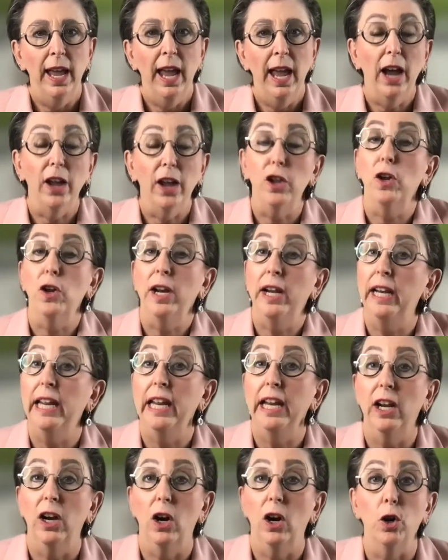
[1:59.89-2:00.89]
Are you
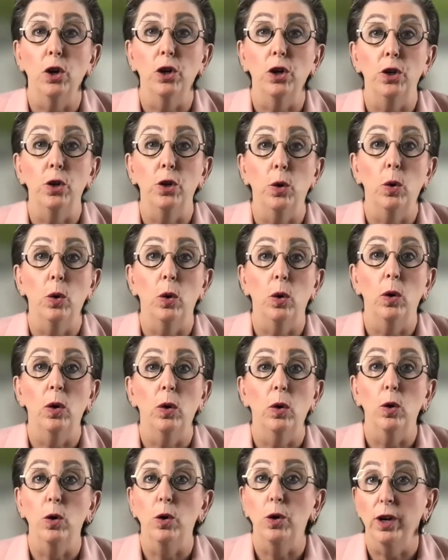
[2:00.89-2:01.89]
clear on your
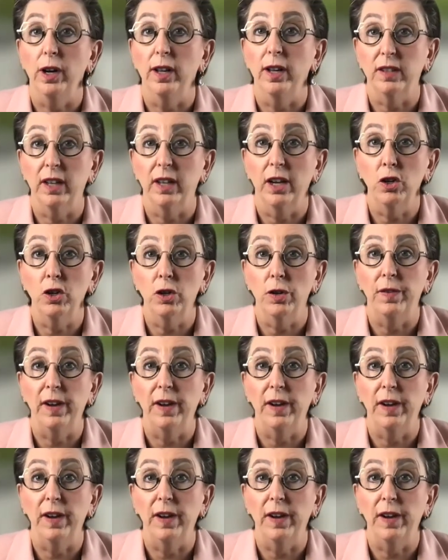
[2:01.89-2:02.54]
organizational